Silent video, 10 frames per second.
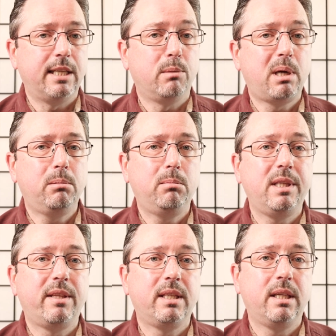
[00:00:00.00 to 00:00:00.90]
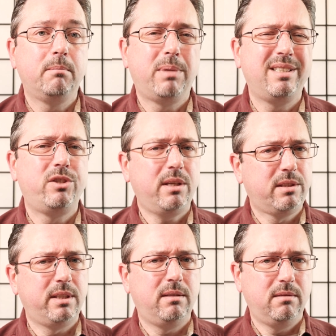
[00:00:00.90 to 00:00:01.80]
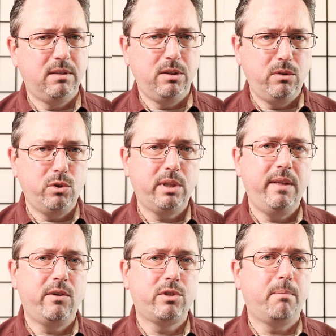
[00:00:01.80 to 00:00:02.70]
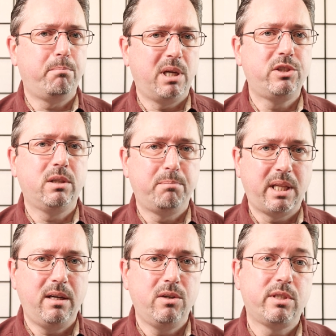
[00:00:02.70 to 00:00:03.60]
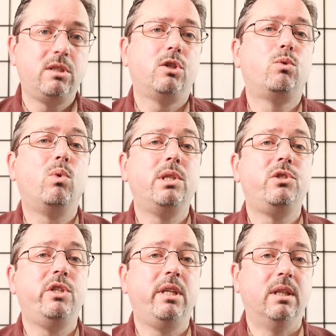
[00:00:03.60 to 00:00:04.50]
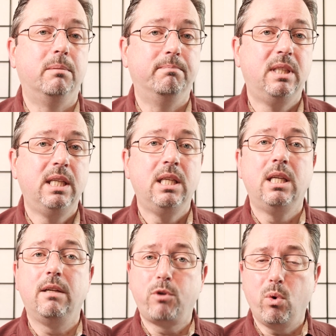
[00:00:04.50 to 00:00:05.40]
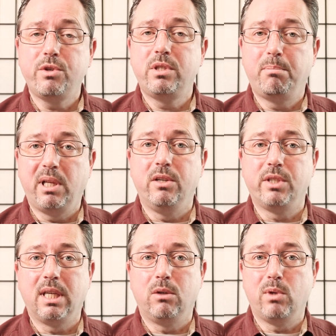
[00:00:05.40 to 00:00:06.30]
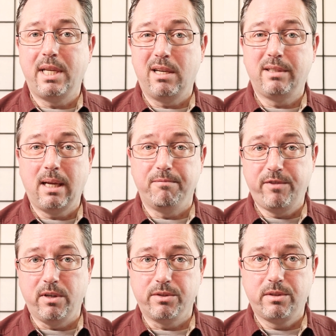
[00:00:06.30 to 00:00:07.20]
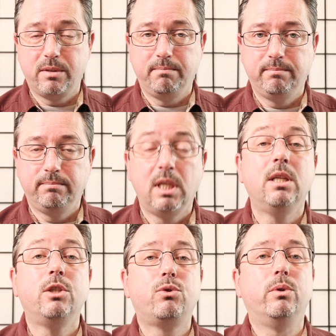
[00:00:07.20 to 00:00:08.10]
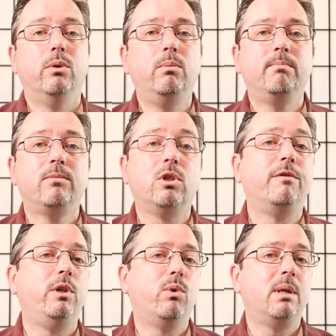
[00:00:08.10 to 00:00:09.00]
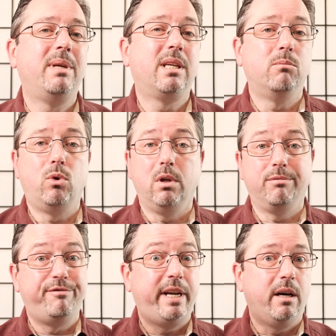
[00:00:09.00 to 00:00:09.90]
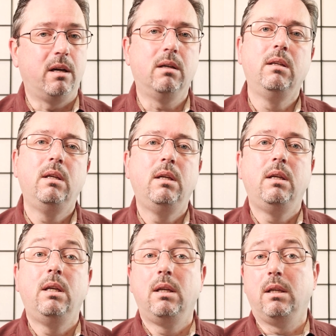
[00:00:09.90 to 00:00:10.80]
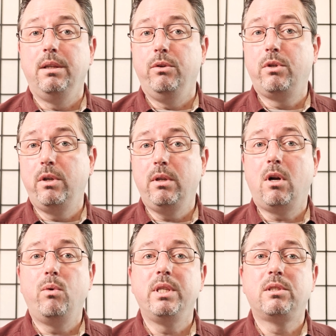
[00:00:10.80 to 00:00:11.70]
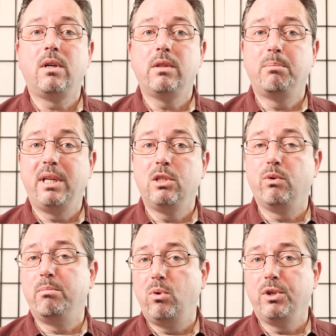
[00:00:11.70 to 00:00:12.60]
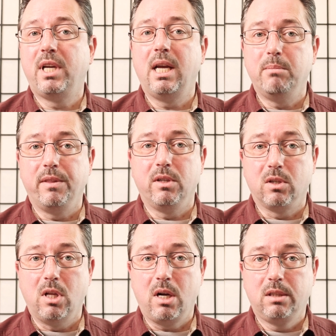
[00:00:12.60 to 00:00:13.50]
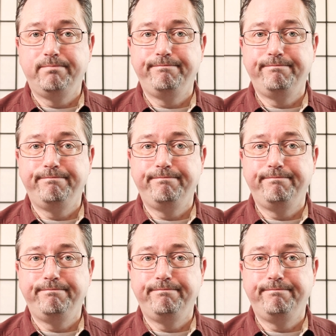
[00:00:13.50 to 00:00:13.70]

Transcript: Now you're probably thinking, but Justin, usually there's a bunch of players and just one GM. Of course the players are going to run out of time first. True, so if you want to make it more fair, you could always start the players with more time on their clock.